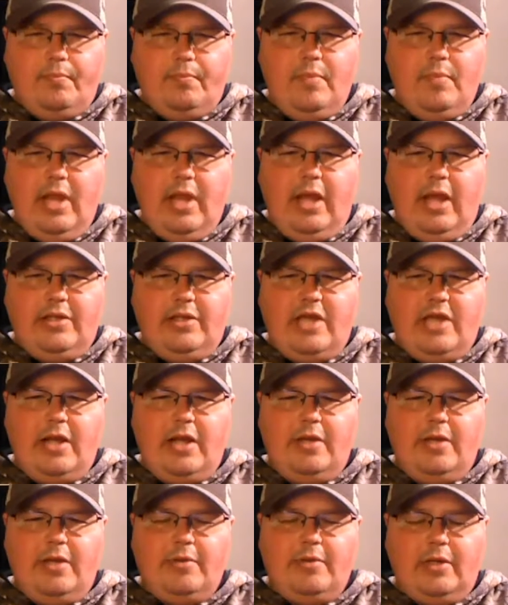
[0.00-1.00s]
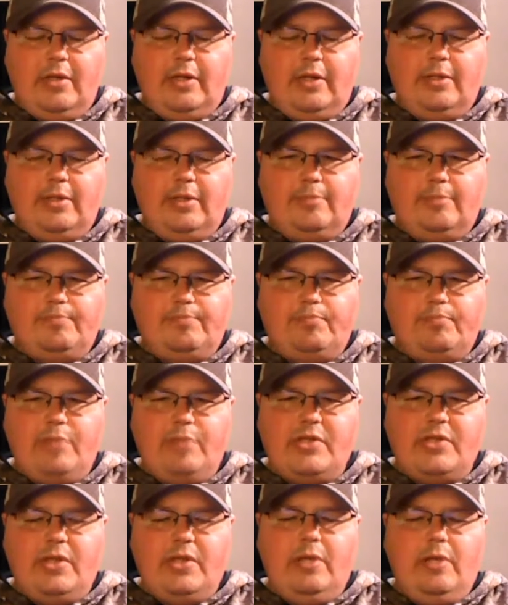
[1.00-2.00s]
antenna.
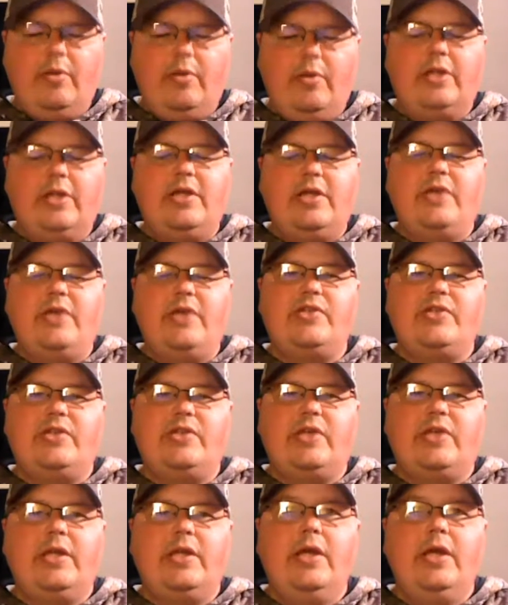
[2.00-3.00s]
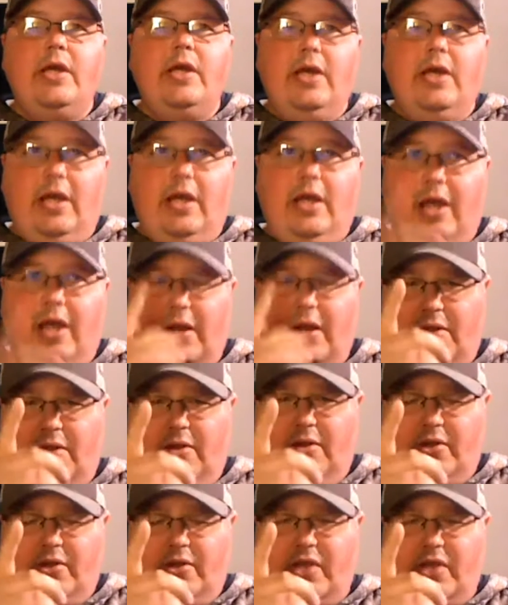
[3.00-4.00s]
Basically, what it does is it kind of
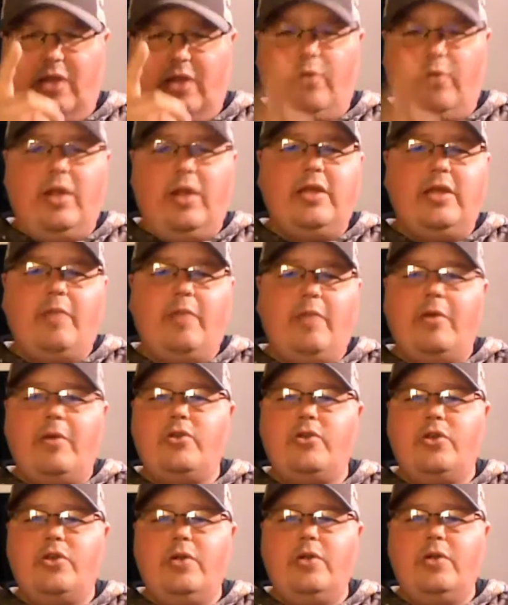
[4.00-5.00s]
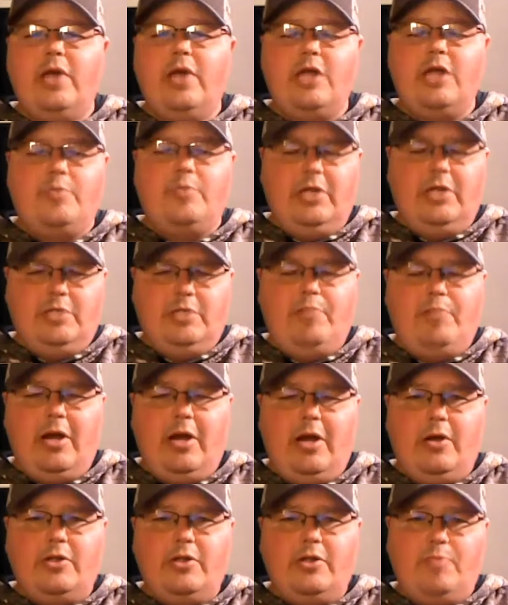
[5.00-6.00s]
looks like the Red Cup I was showing you guys, but it's
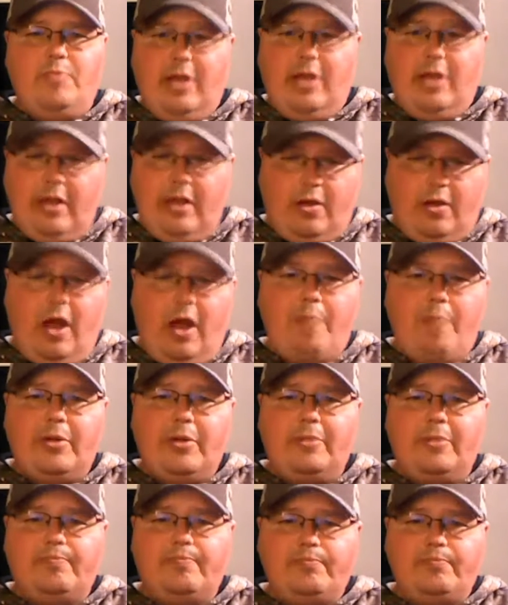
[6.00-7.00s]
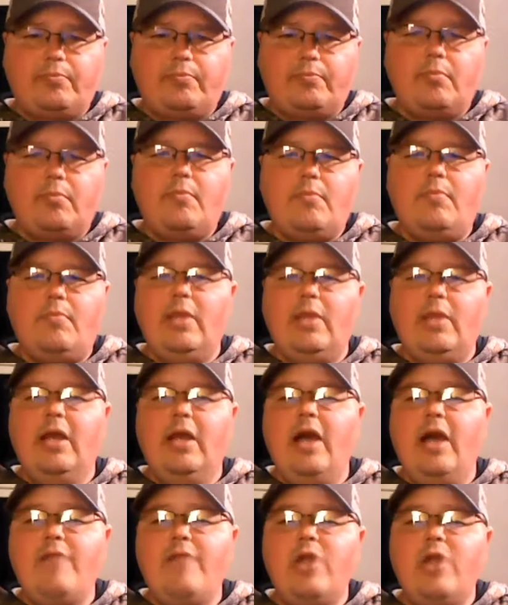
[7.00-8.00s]
better. It's made out of copper,
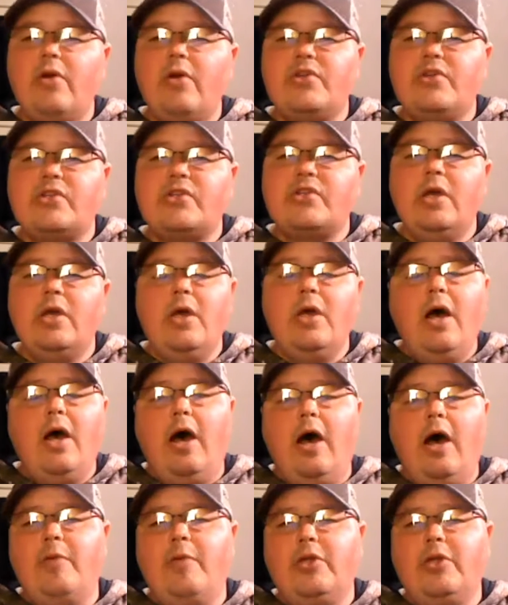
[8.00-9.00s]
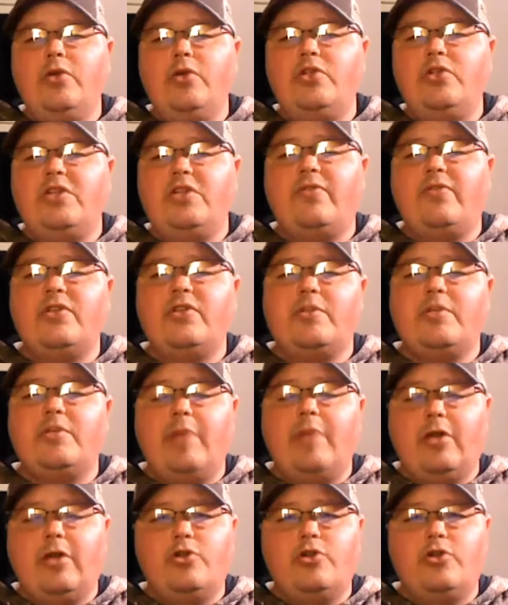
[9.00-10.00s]
and I've noticed a huge difference in
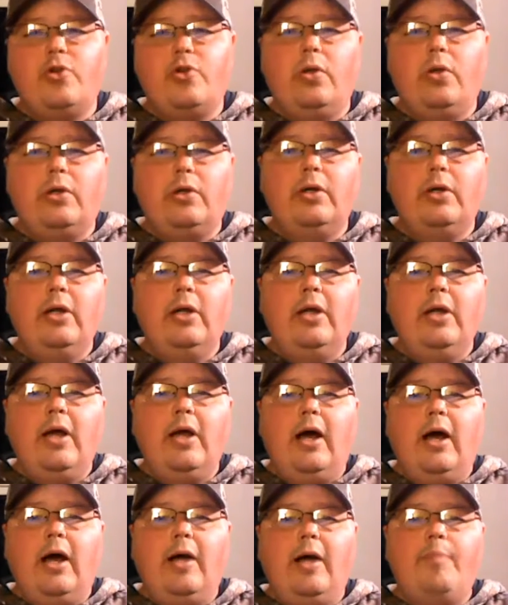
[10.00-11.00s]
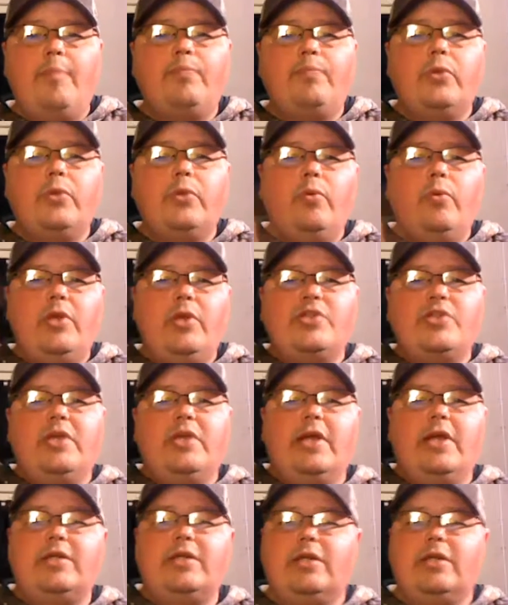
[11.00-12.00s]
my controller when it's
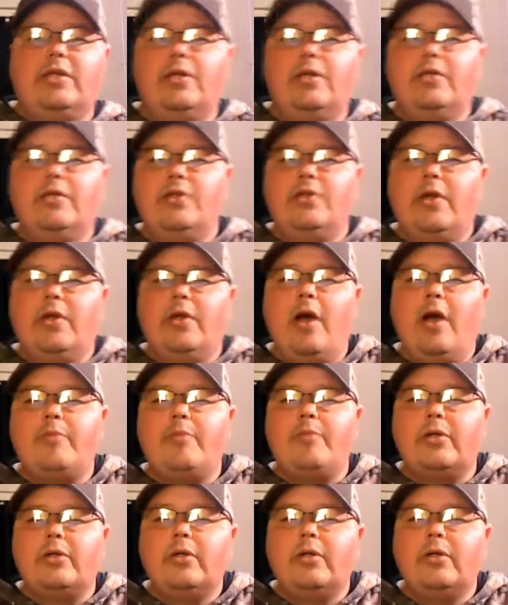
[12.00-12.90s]
connecting to the copter.